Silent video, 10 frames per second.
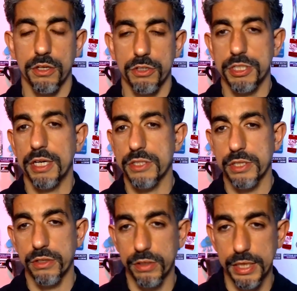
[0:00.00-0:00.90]
share as
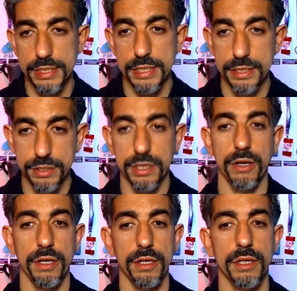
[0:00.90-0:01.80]
little as
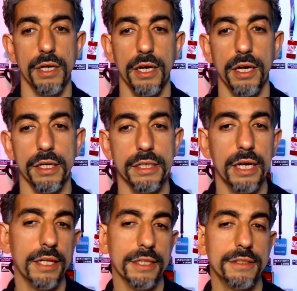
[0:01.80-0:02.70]
necessary. Kind
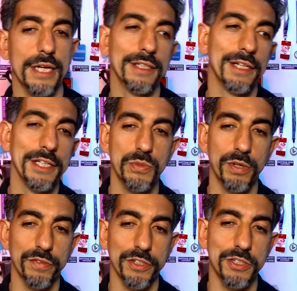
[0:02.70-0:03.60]
of like taking the least
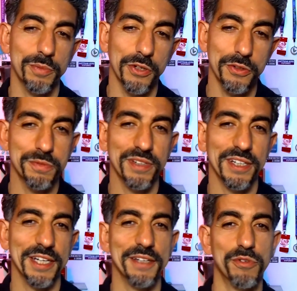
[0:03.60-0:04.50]
privilege approach, but
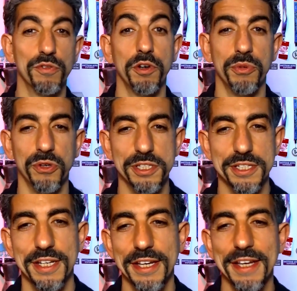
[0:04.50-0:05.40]
like for reports.
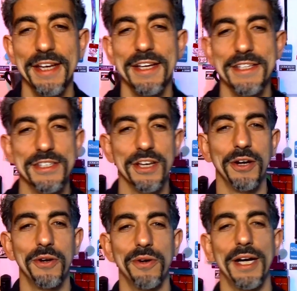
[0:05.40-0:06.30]

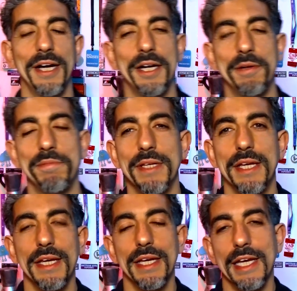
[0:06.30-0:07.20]
So
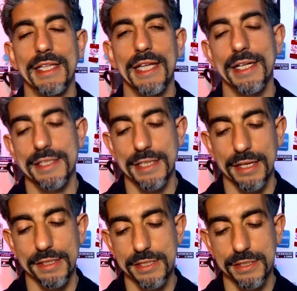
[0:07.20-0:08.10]
in that
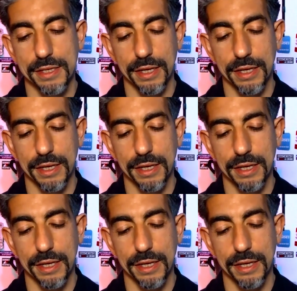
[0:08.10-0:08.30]
sense,